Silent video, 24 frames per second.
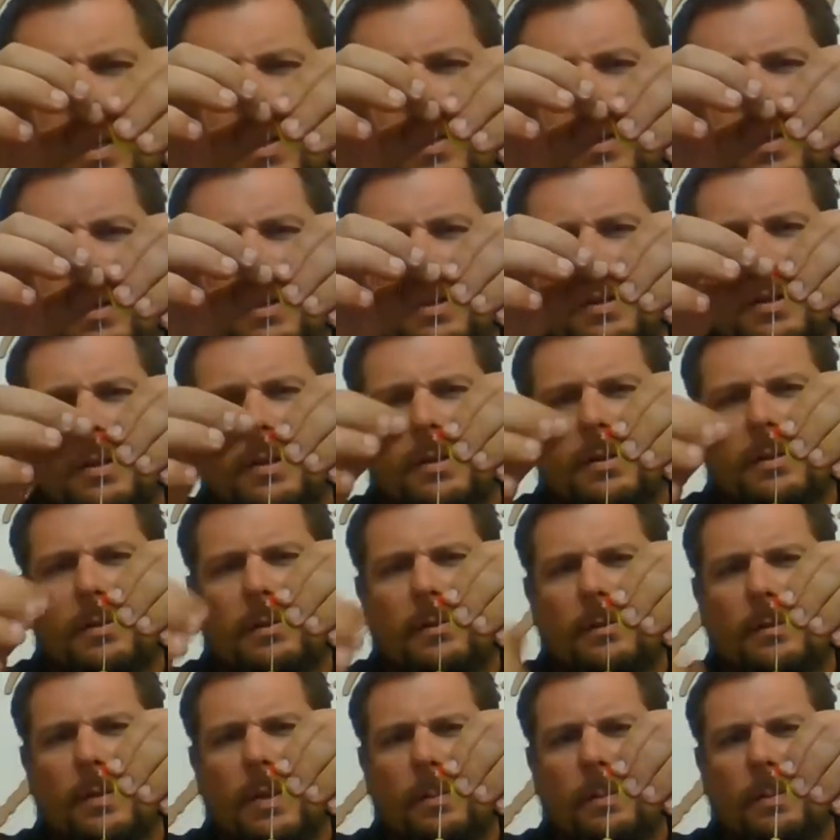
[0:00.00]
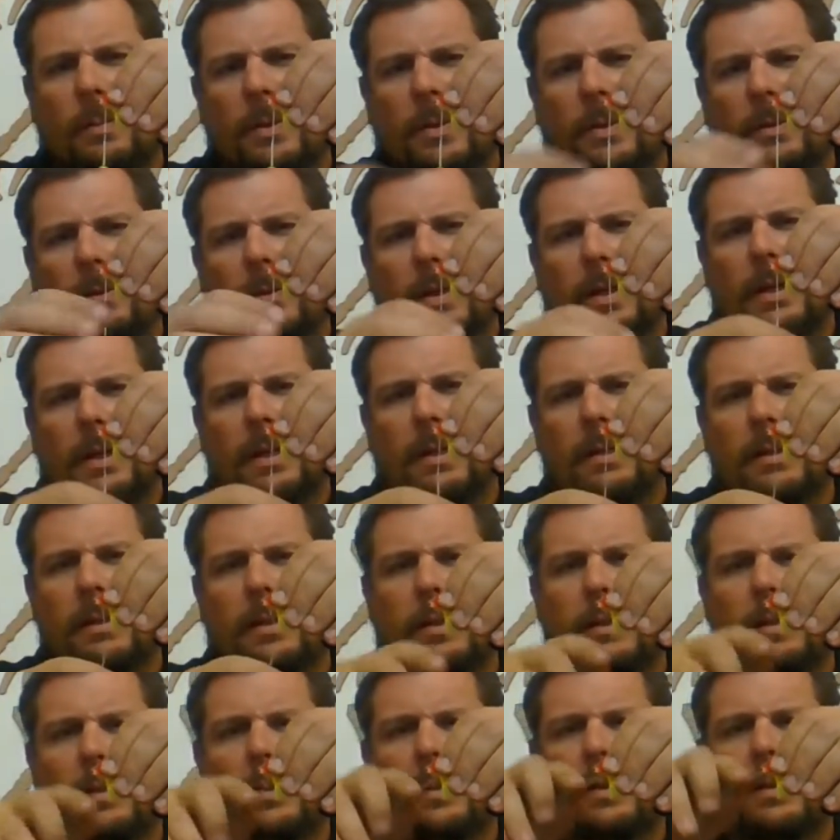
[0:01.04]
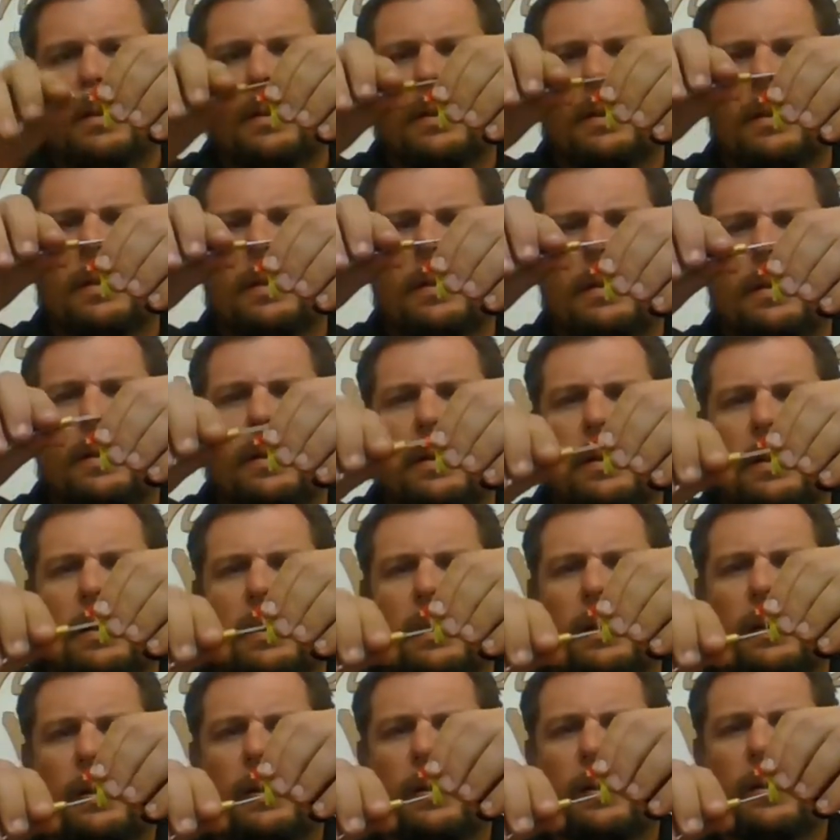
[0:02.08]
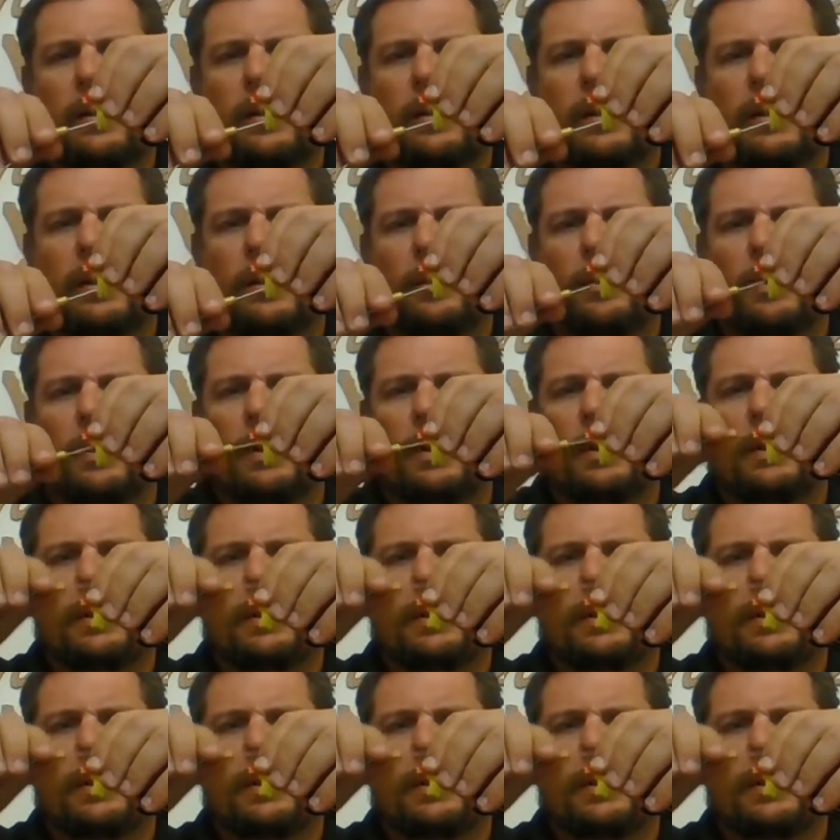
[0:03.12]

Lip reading: it on, just wrap it around the lip